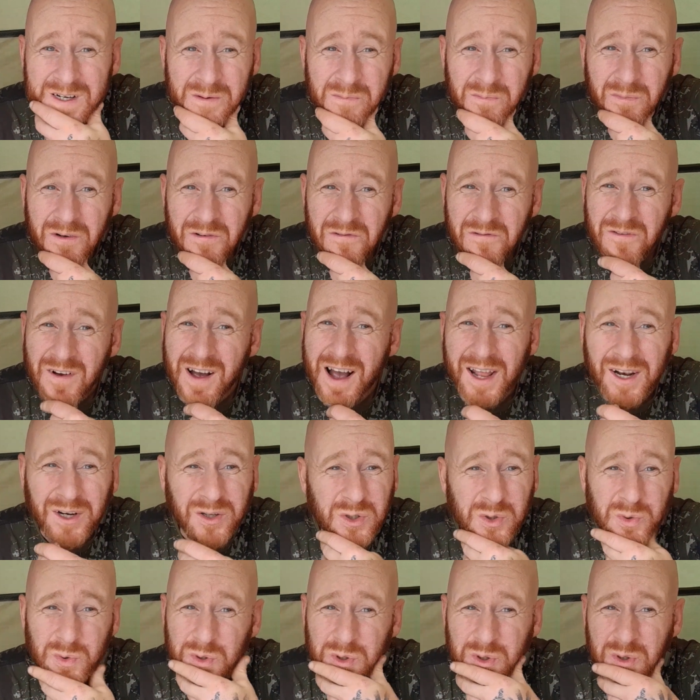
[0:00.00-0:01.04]
But in
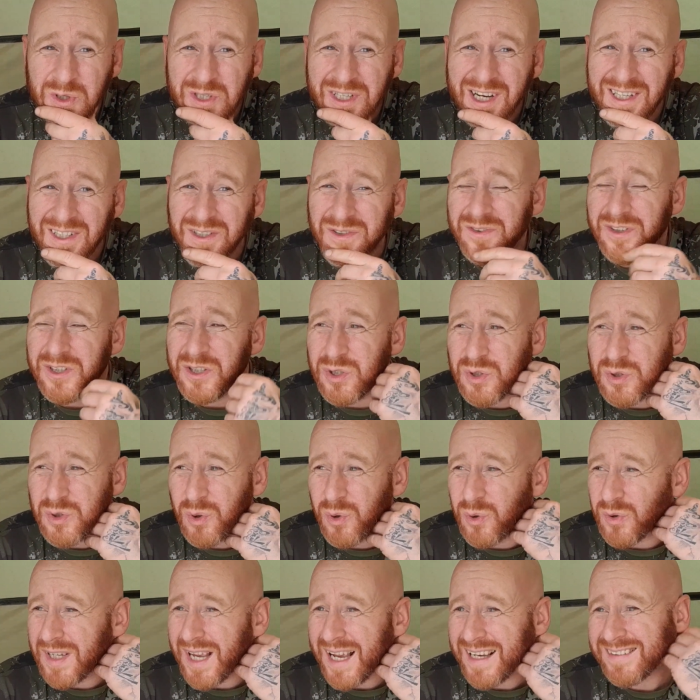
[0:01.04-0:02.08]
fairness, there were no signs of fish at
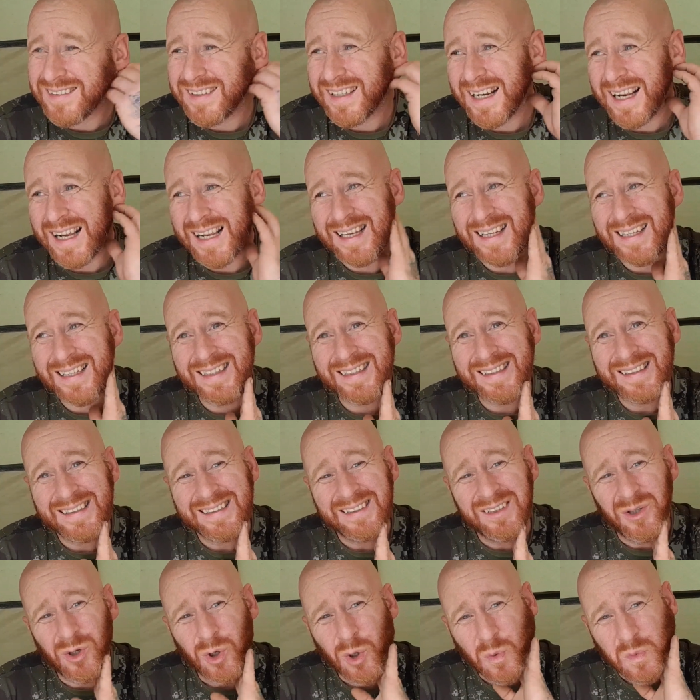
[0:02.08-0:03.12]
all yesterday,
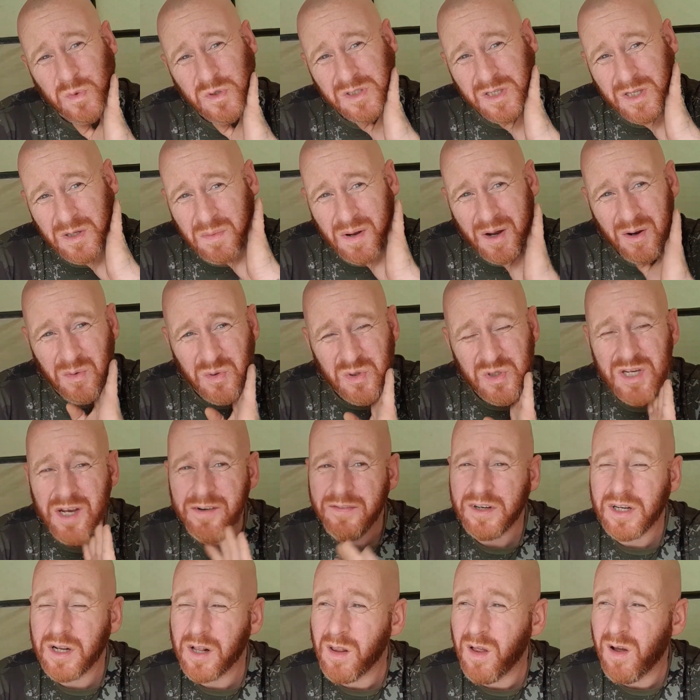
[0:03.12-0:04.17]
up until about
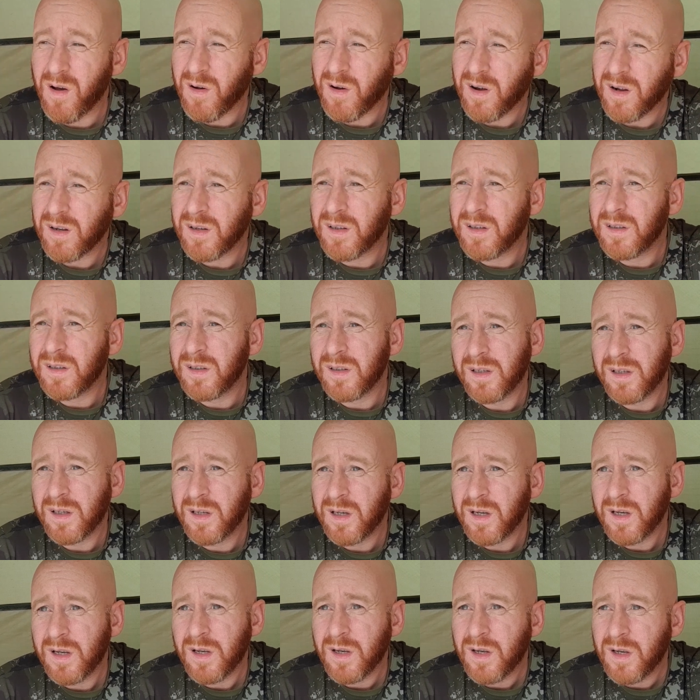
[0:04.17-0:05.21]
7 o'clock.
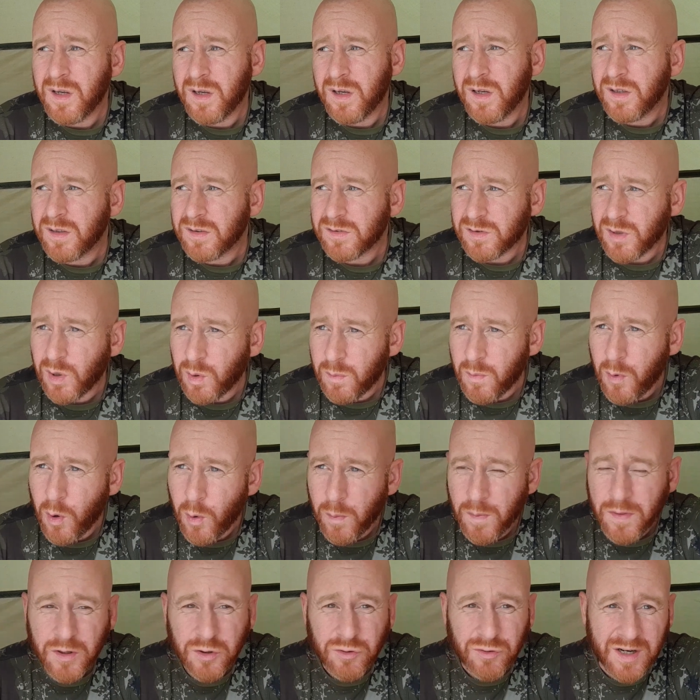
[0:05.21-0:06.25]
So I'm
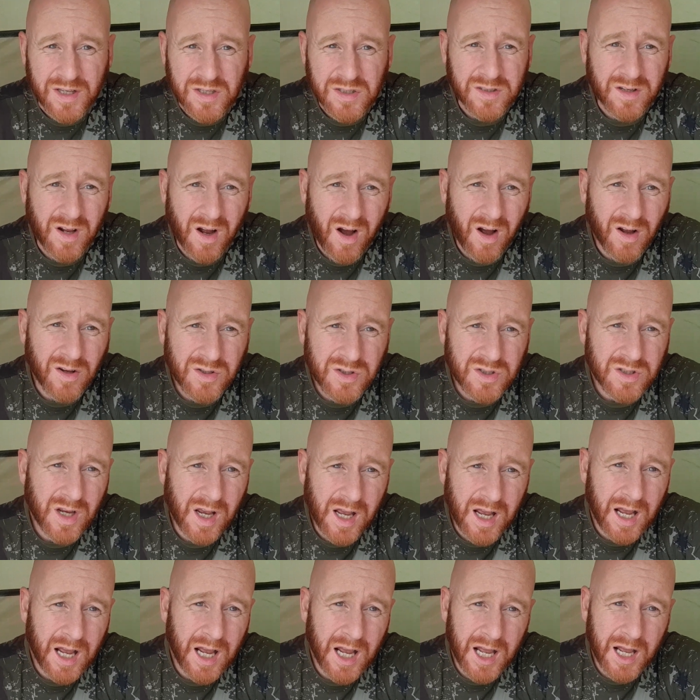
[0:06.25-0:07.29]
hoping the trend starts.
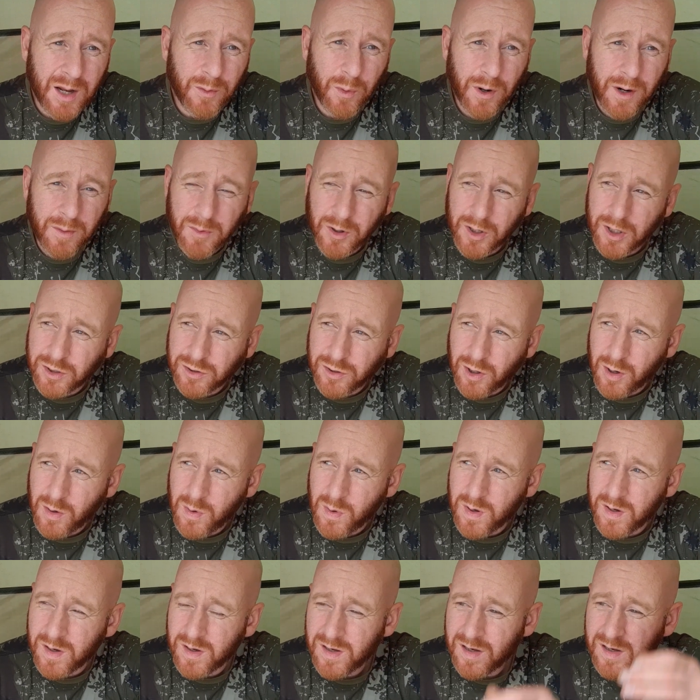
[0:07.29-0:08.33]
What I'm going to do,
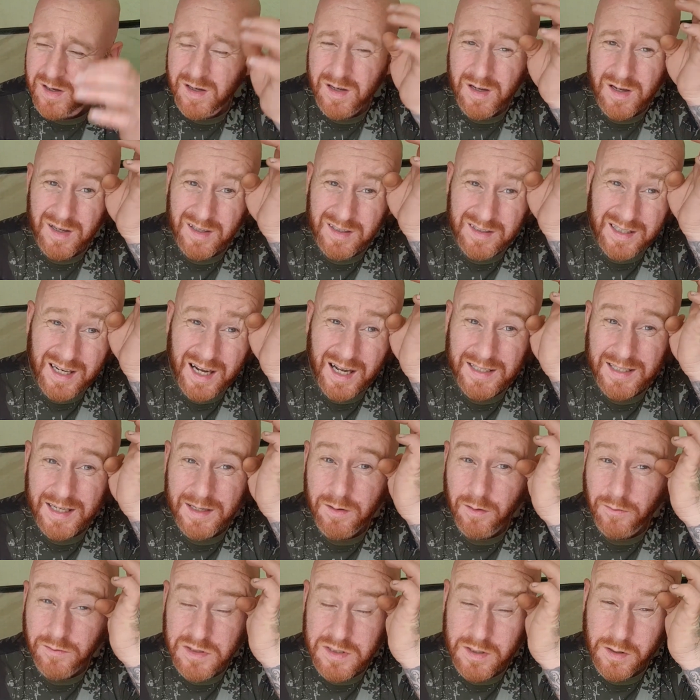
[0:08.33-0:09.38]
I did
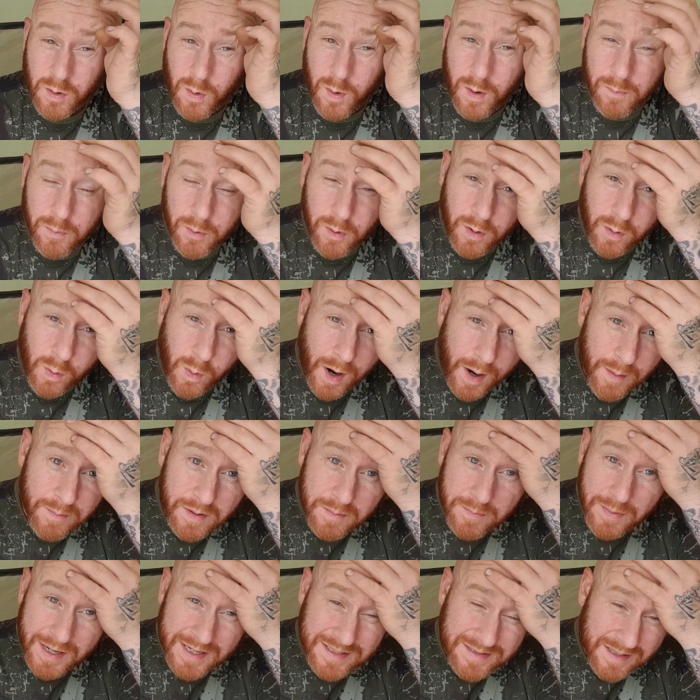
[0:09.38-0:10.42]
obviously put quite a bit
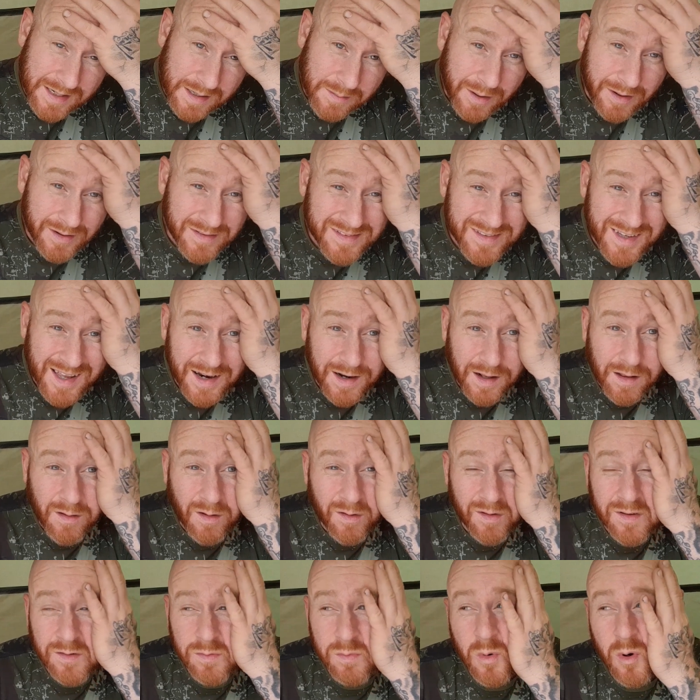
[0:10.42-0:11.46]
of bait in about 10
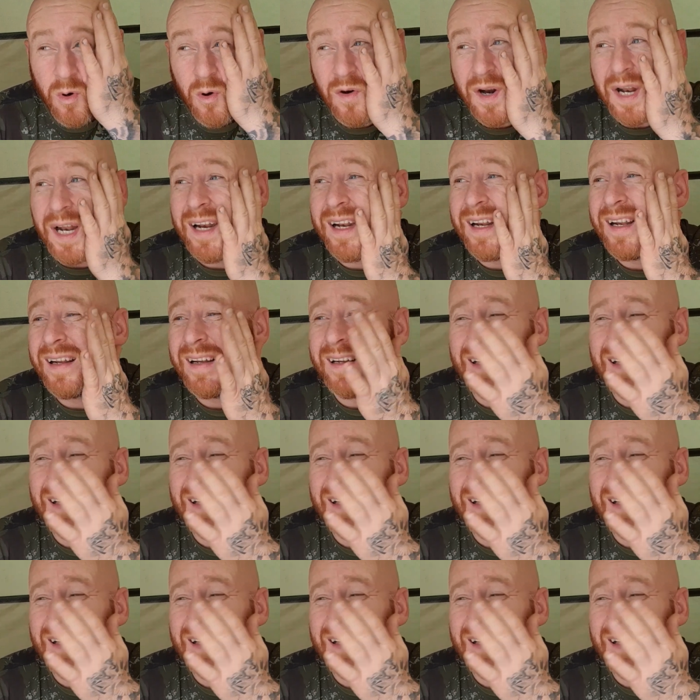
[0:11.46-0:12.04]
o'clock this morning.